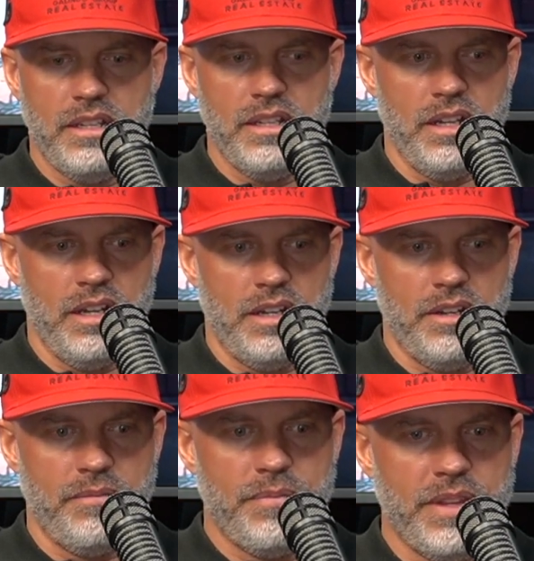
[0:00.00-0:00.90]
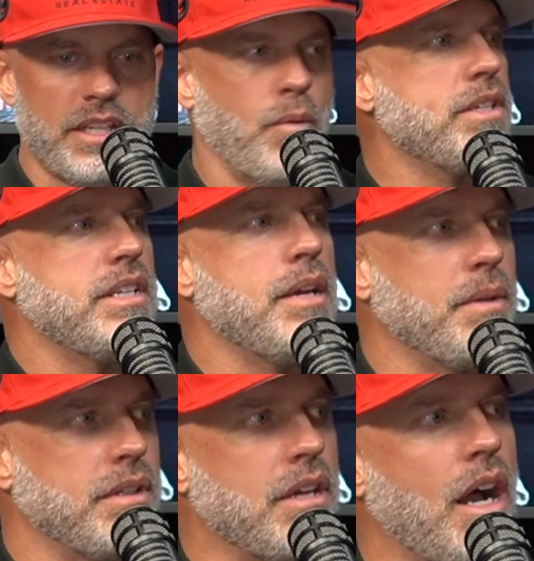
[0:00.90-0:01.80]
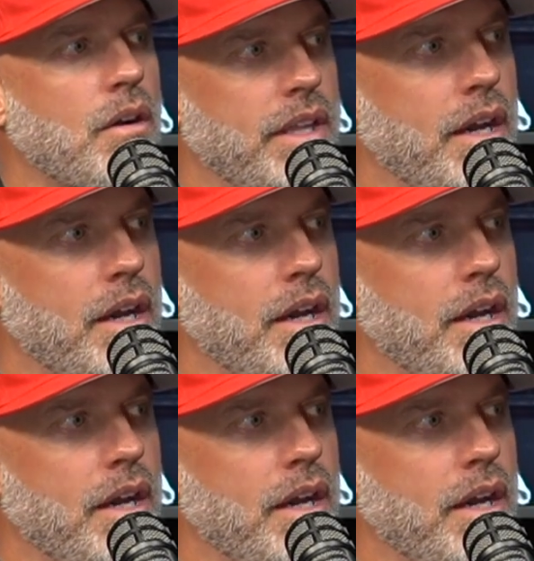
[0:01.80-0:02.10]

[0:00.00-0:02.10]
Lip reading: wasn't able to talk without